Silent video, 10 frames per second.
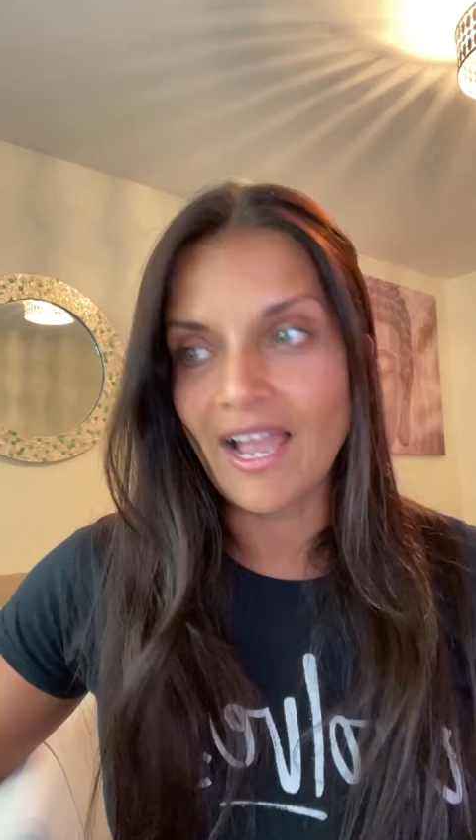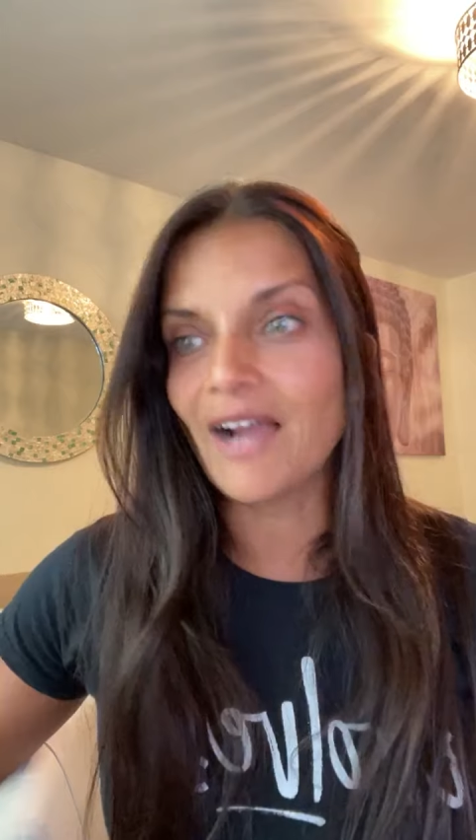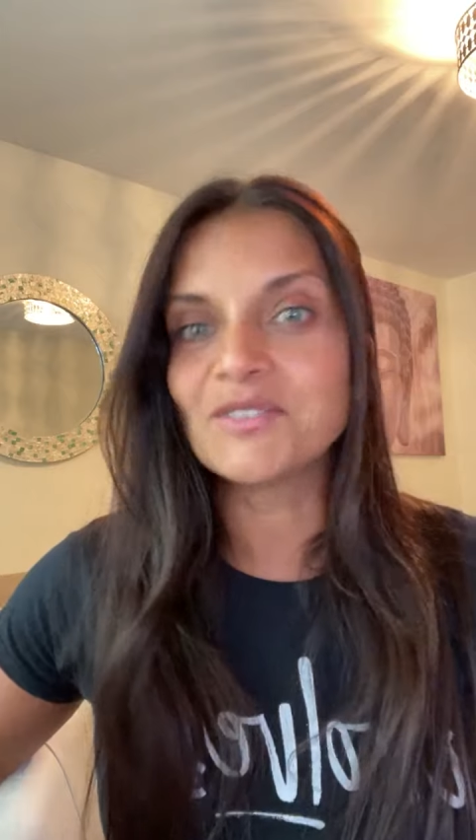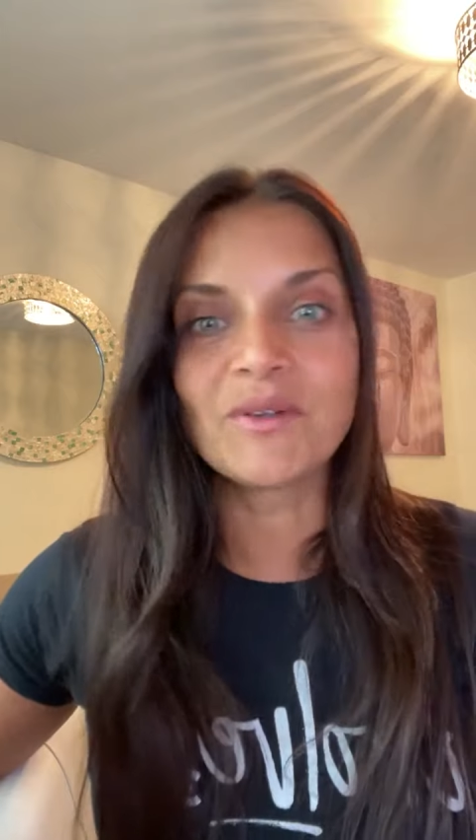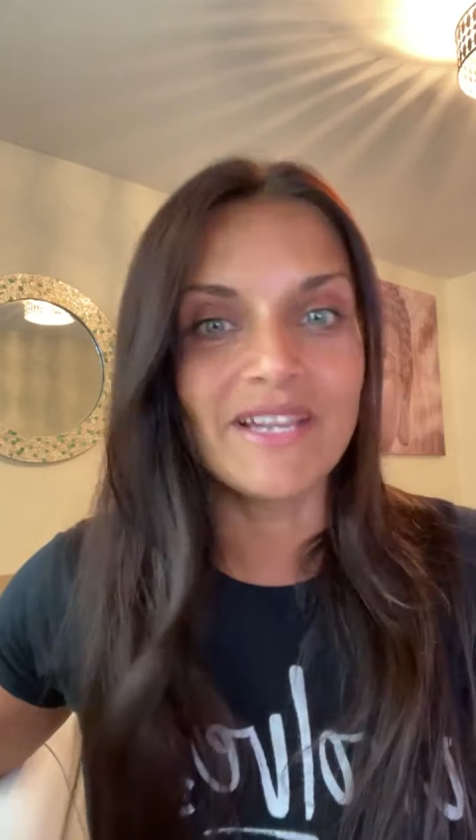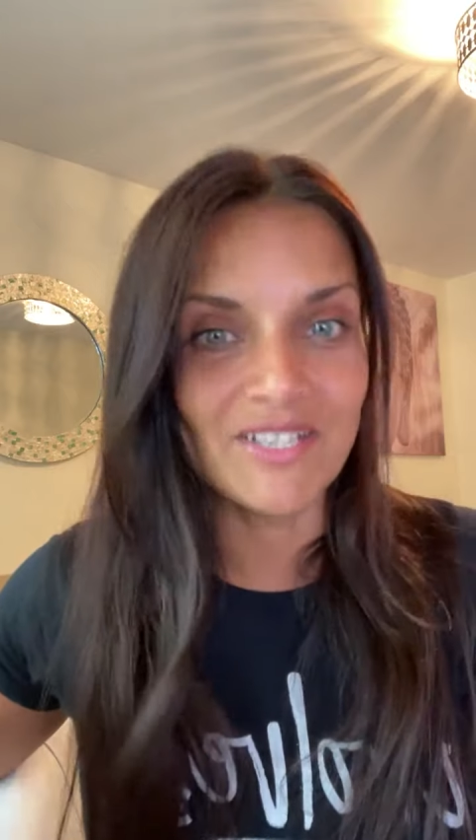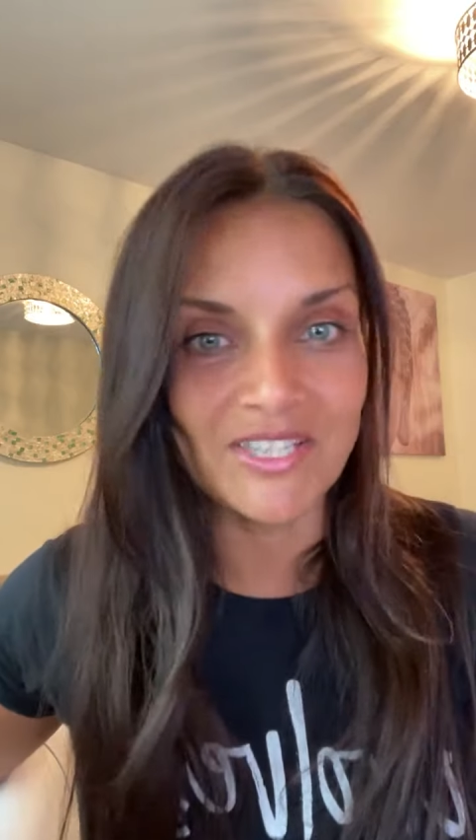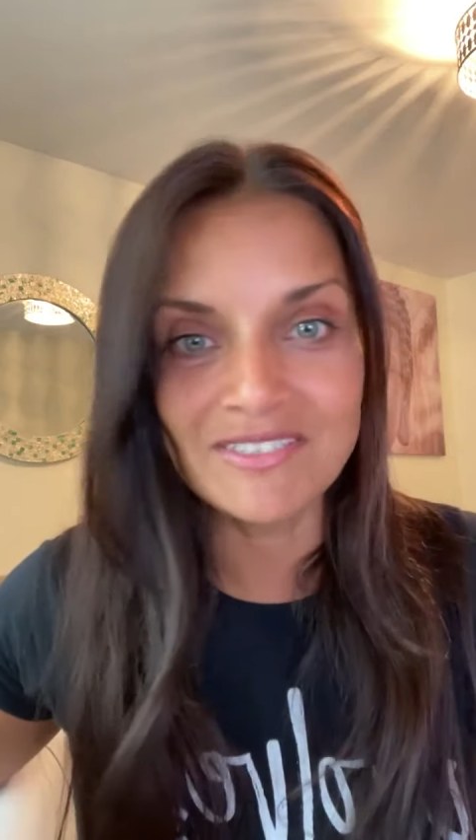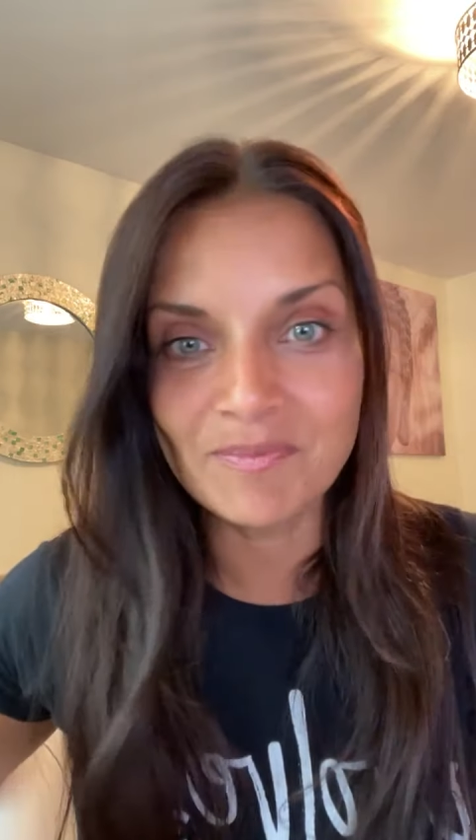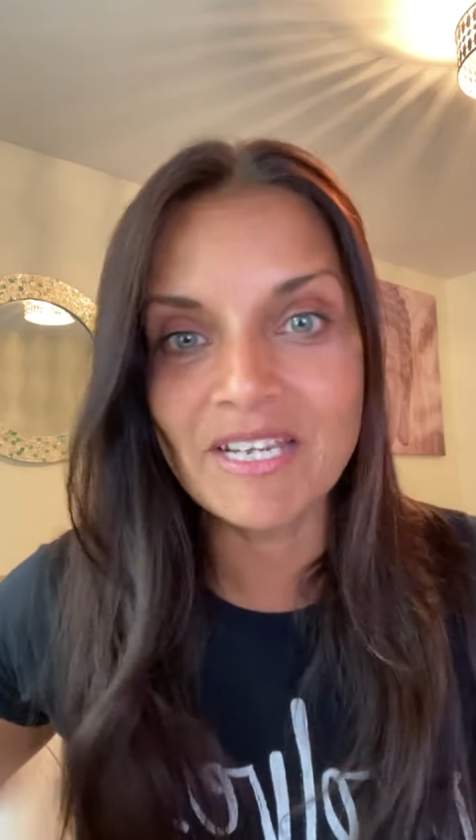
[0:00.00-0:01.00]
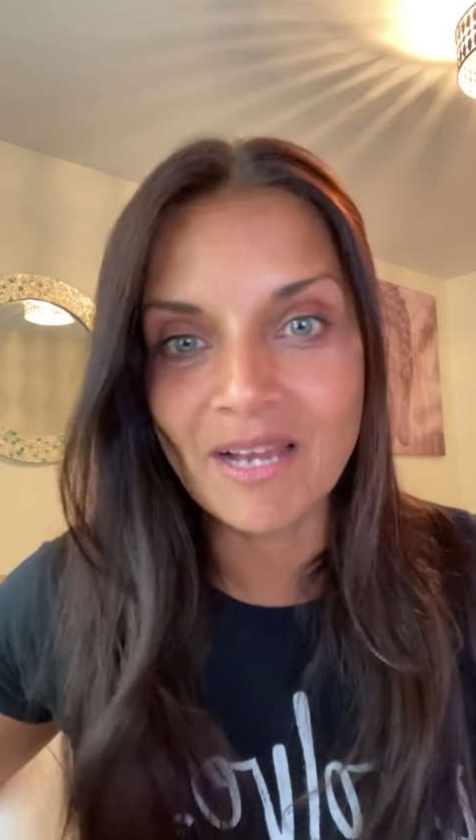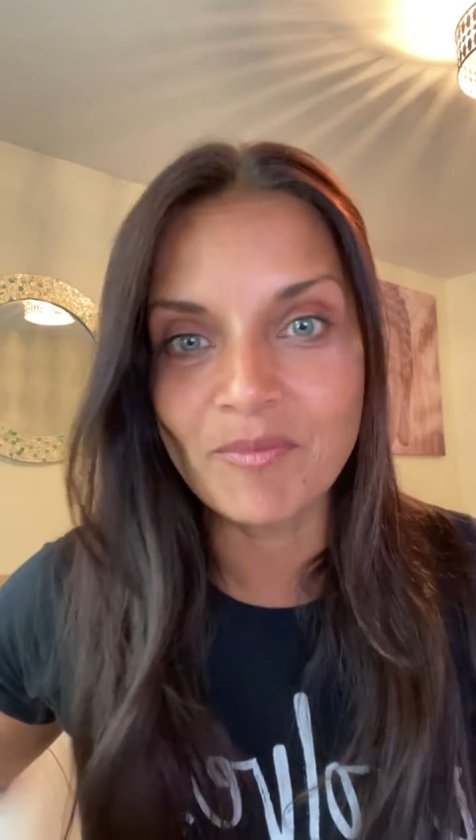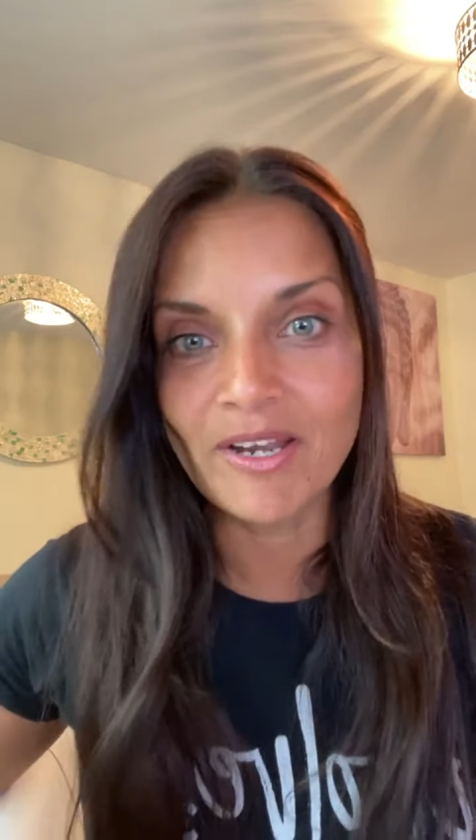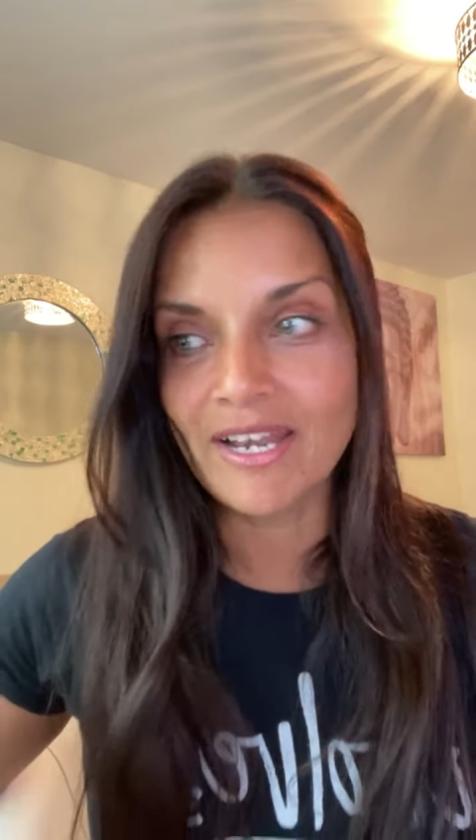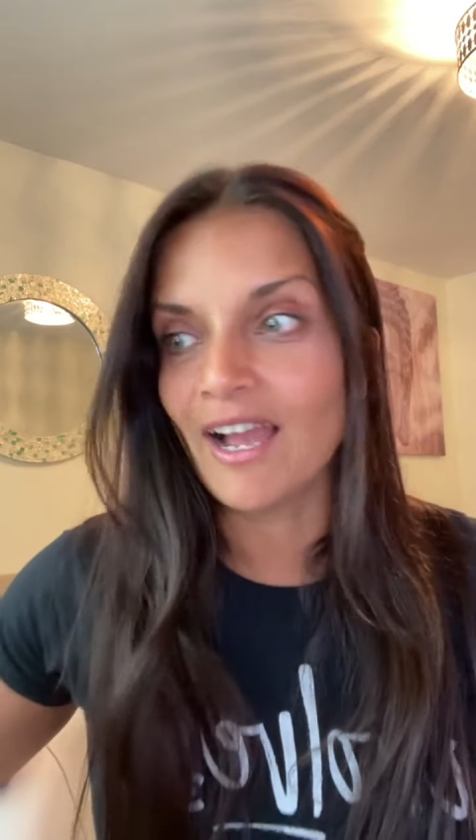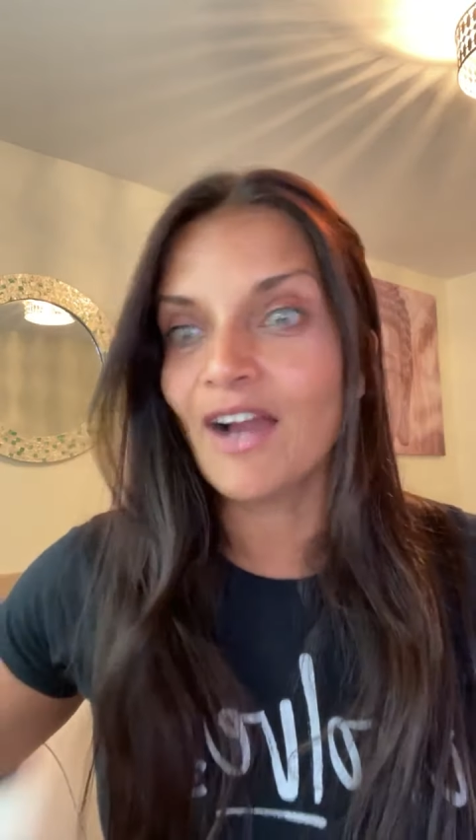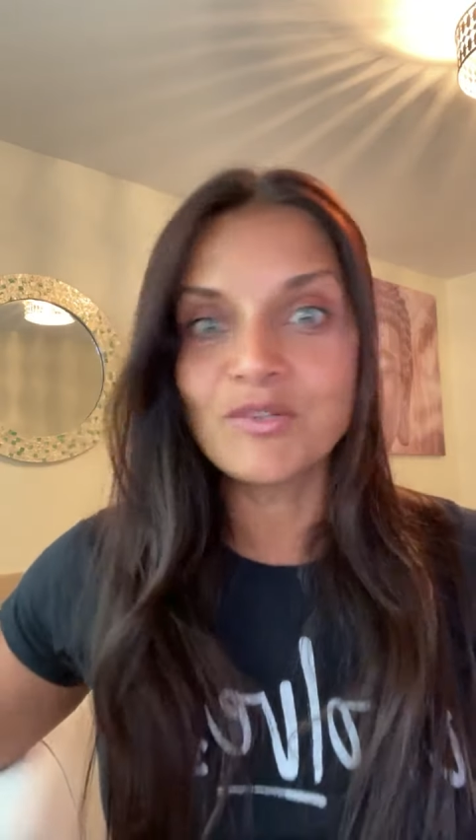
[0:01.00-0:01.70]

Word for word: How do I not speak up right now?